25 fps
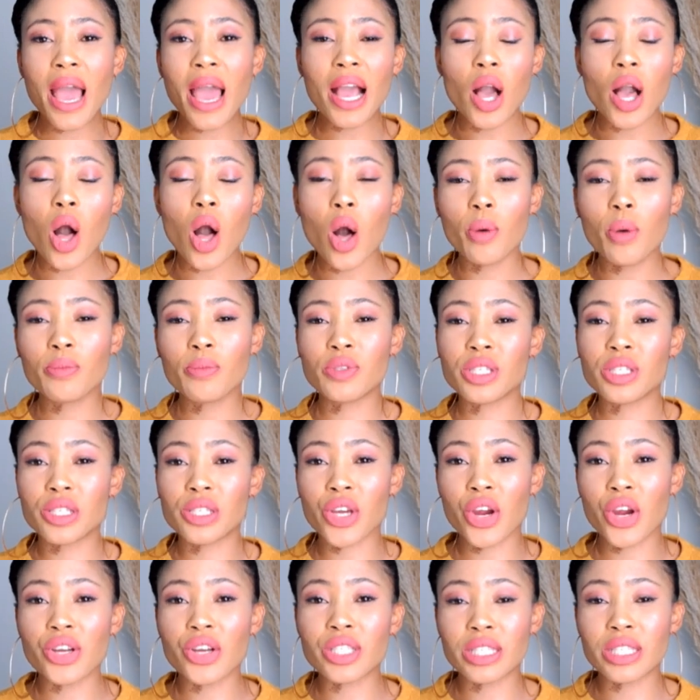Back home,
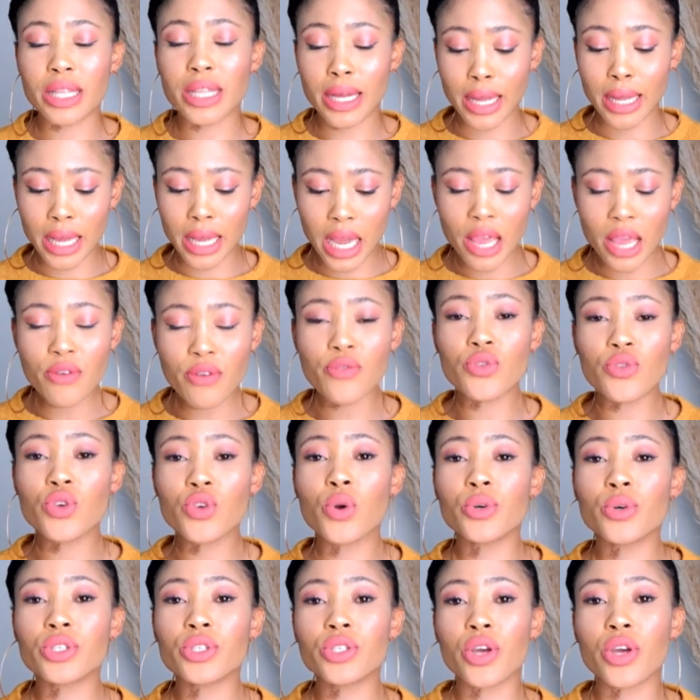skirts, like if
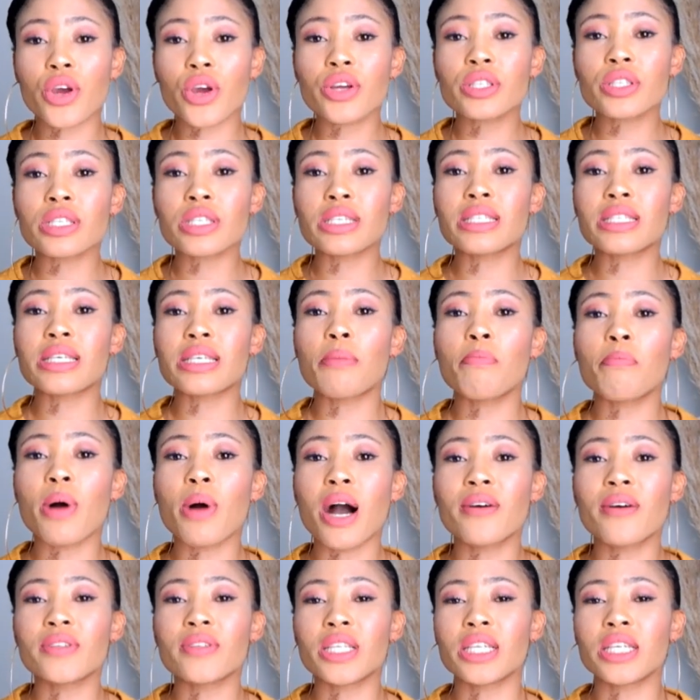your skirt is
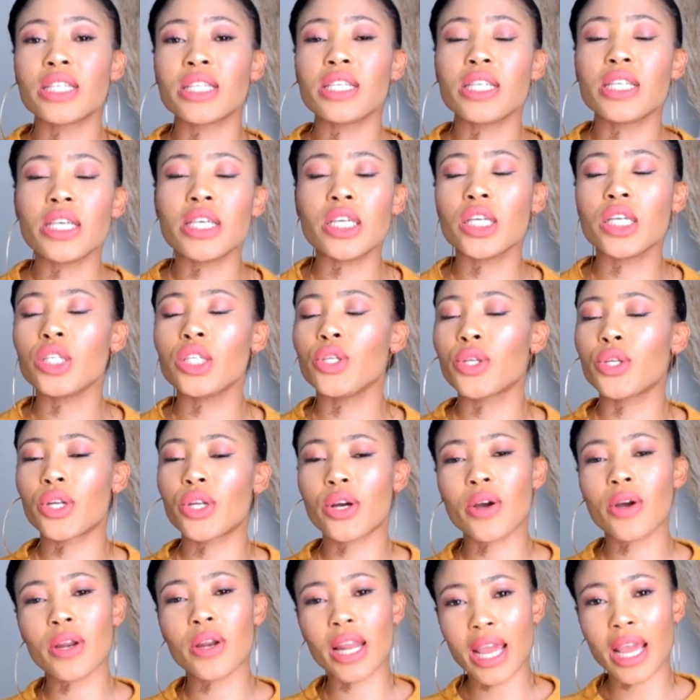above the knee, you're
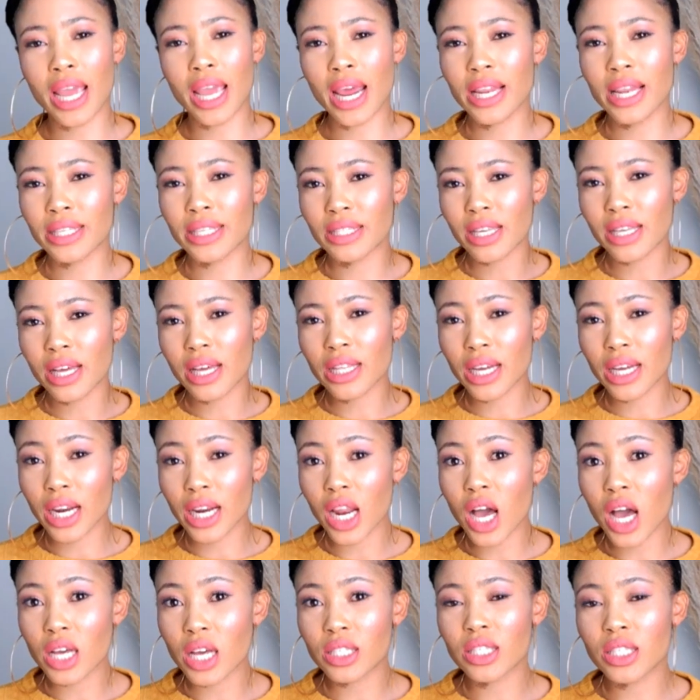not gonna get inside the
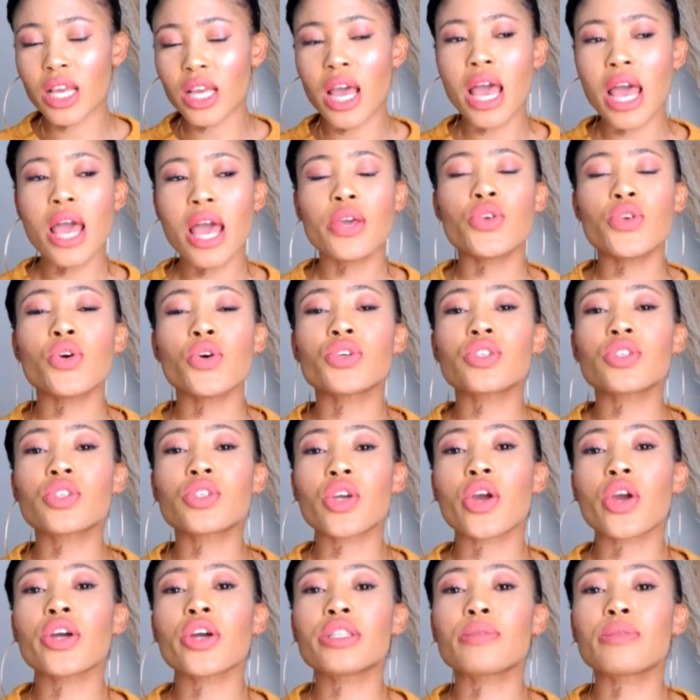class. Your
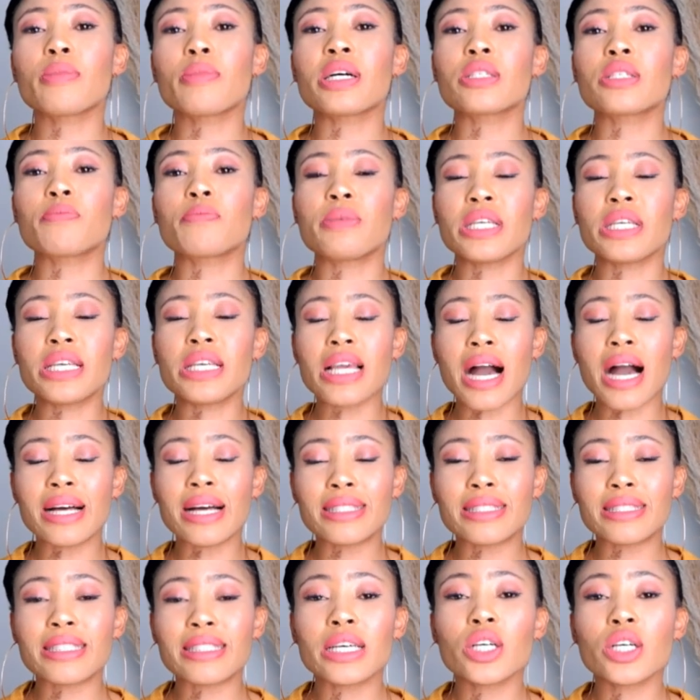skirt must be
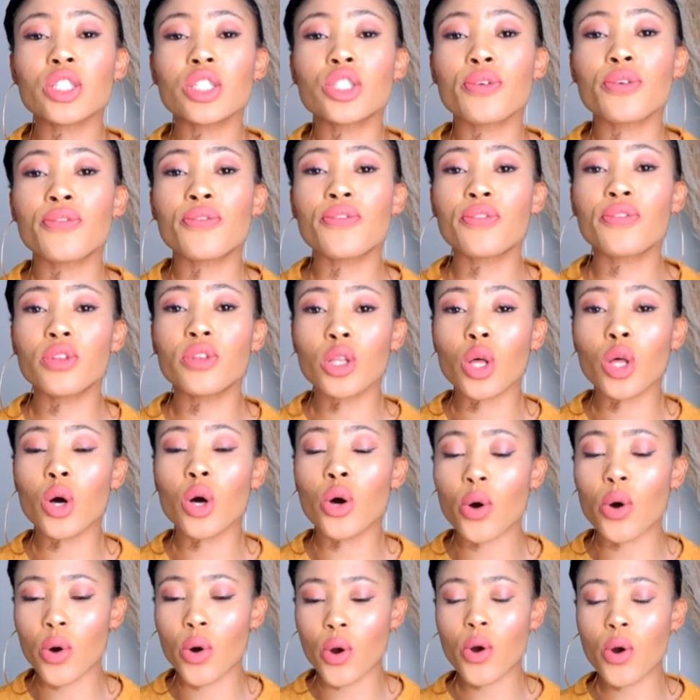until the
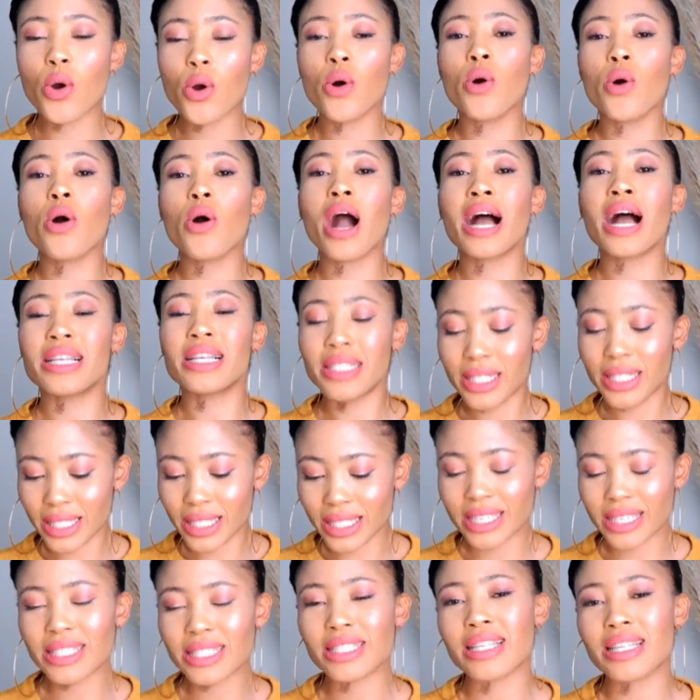floor or
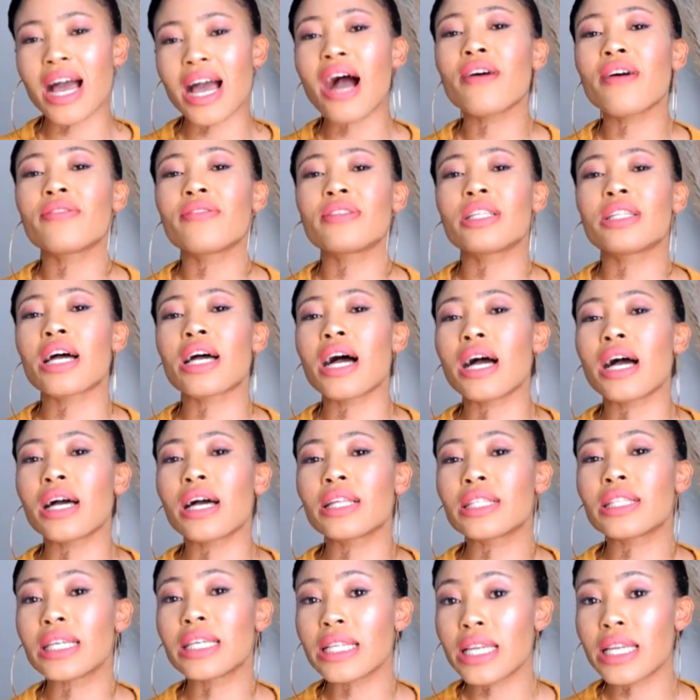just
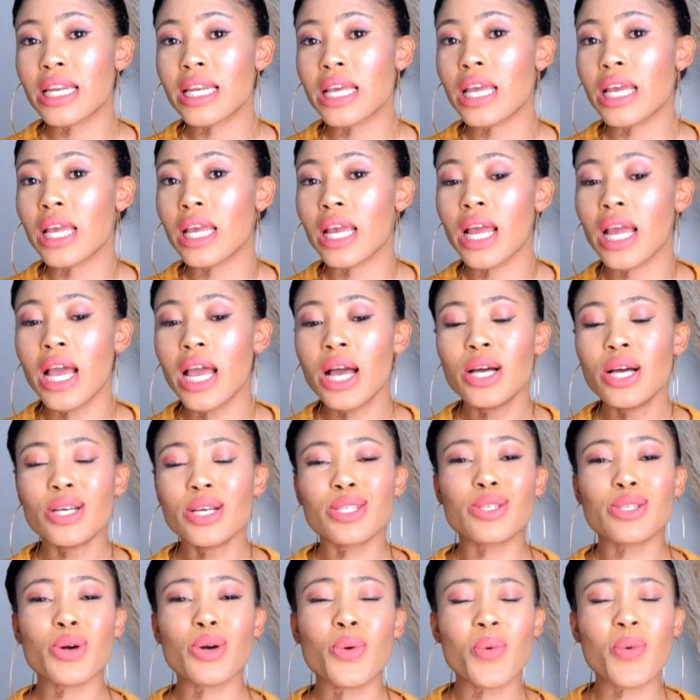after the knee.
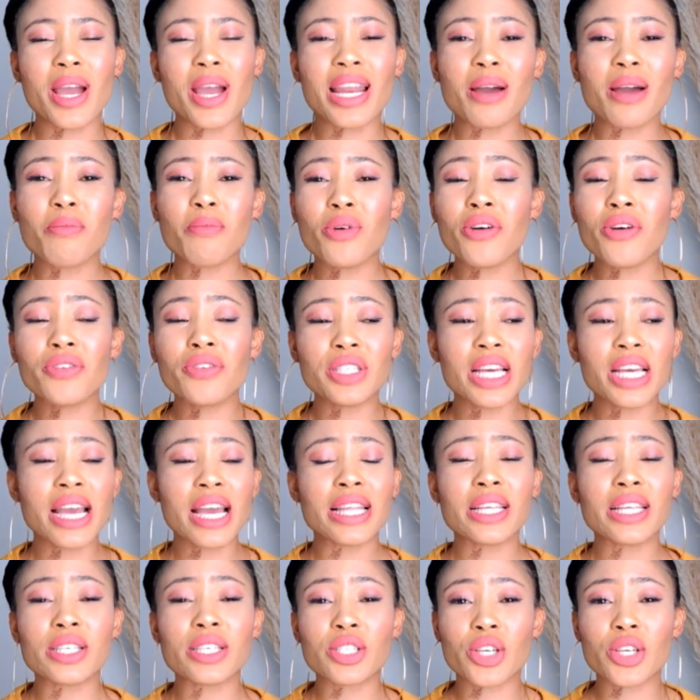So when I moved
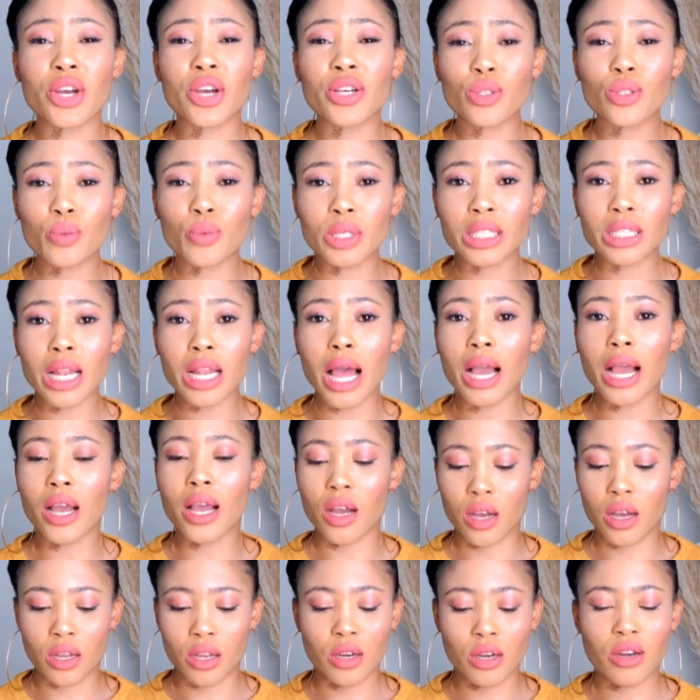here, the skirt was
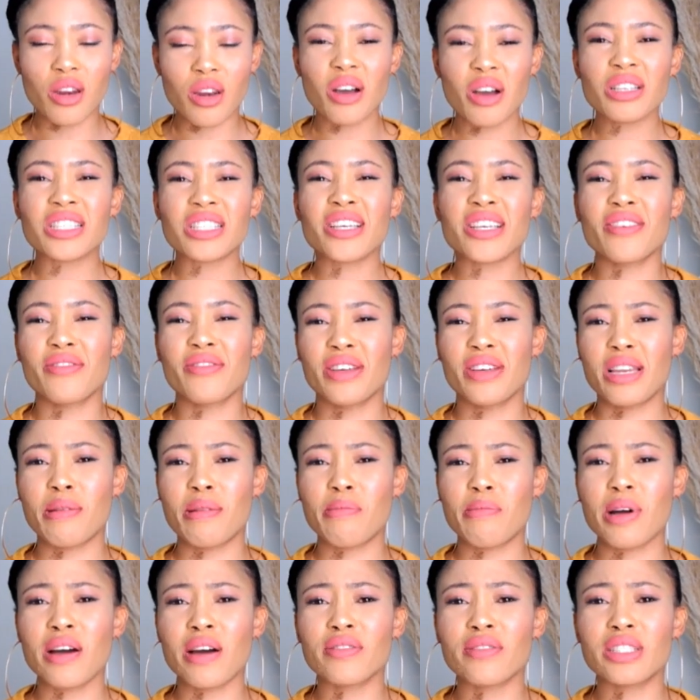like not
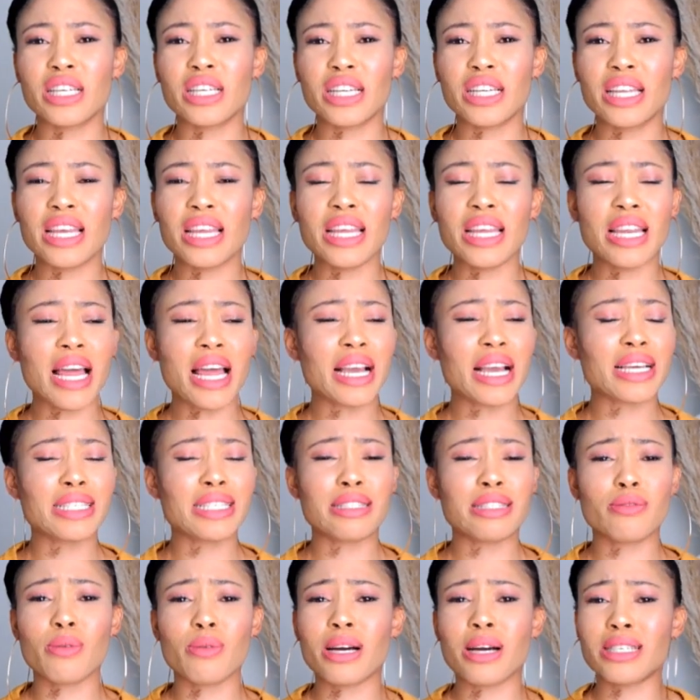even above the knee,
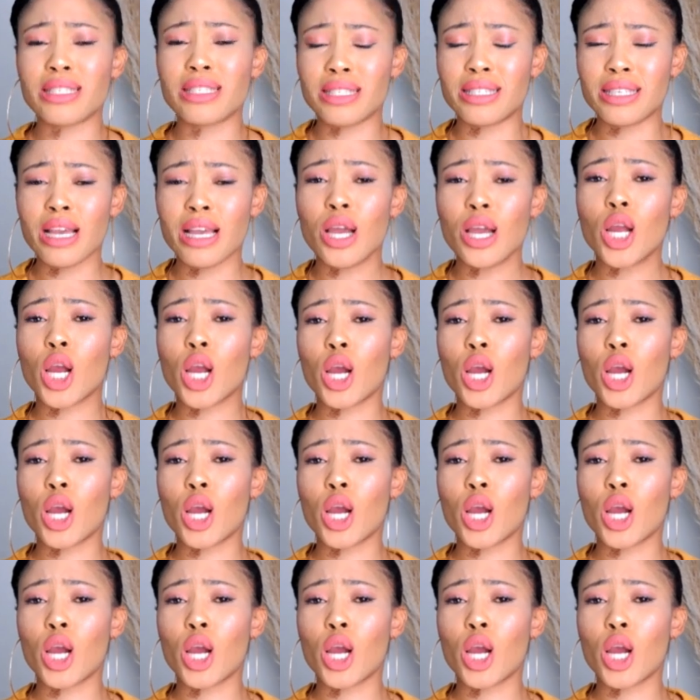like it was